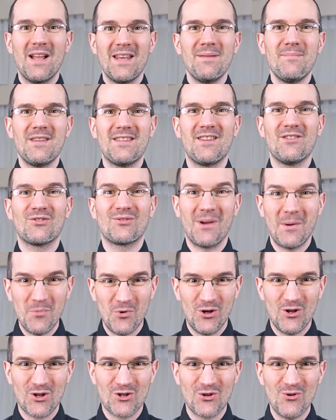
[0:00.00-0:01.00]
name is István
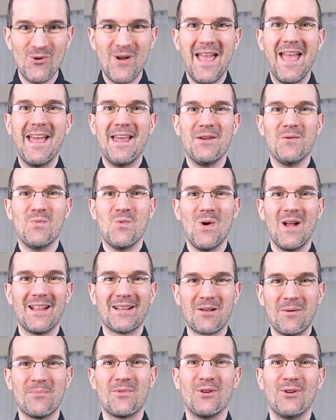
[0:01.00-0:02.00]
Bújdosó and
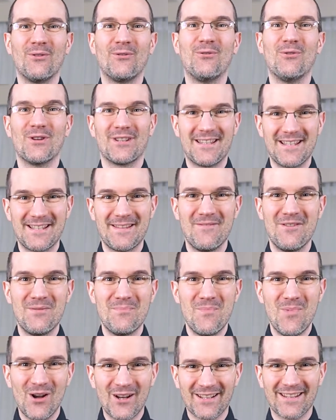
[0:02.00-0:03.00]
welcome to the 47
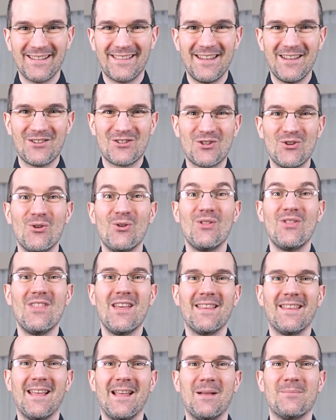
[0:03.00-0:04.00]
Marketing Show
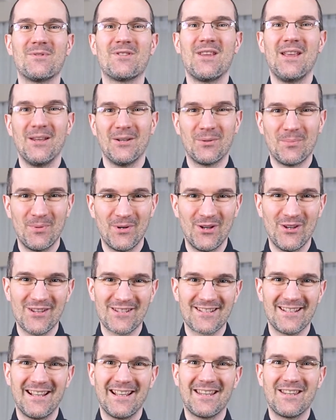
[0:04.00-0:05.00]
that helps
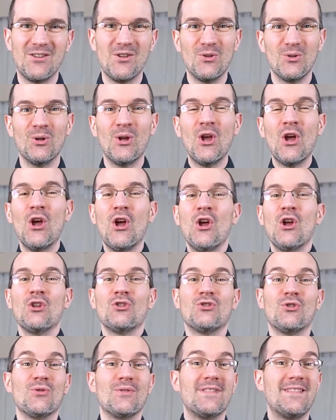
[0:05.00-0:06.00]
entrepreneurs like you
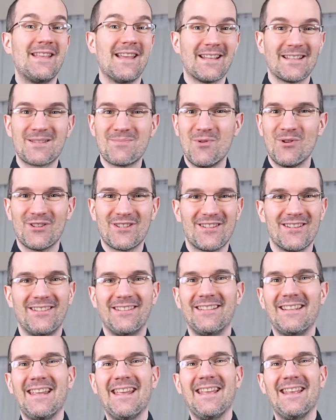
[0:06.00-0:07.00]
to get more
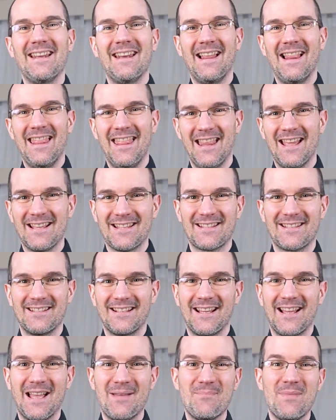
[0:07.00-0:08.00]
done in less
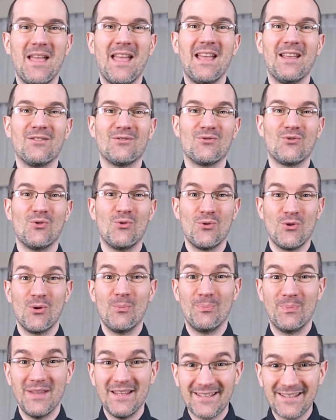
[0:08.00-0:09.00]
time and grow your
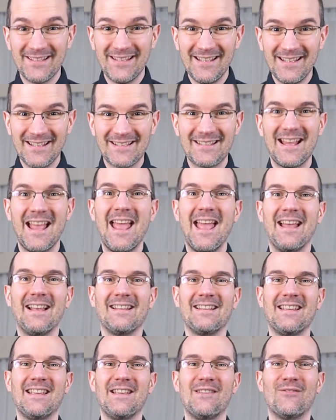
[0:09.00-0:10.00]
business
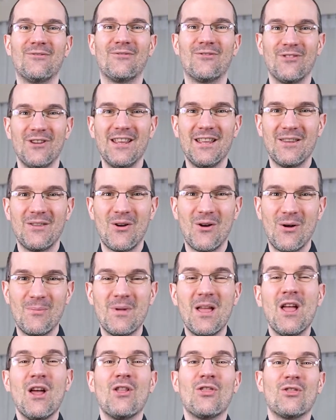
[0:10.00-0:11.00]
and gain freedom
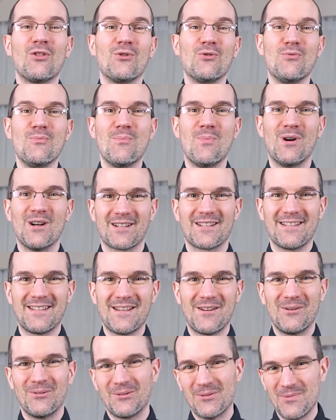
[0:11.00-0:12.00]
through
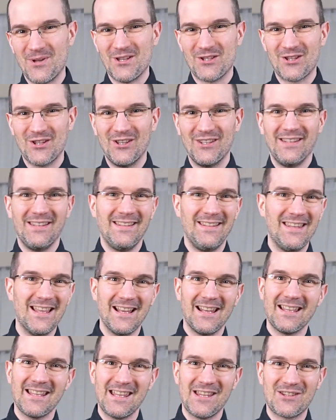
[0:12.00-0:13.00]
marketing automation,
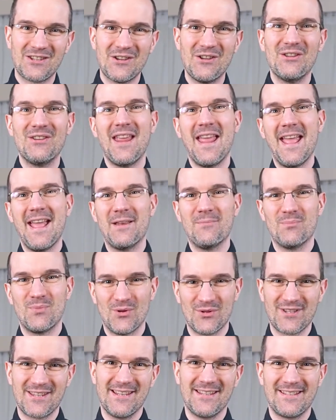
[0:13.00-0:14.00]
delegation, and
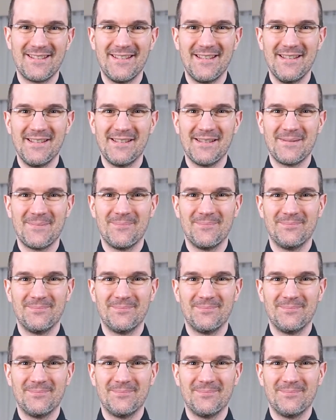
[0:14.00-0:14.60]
processes.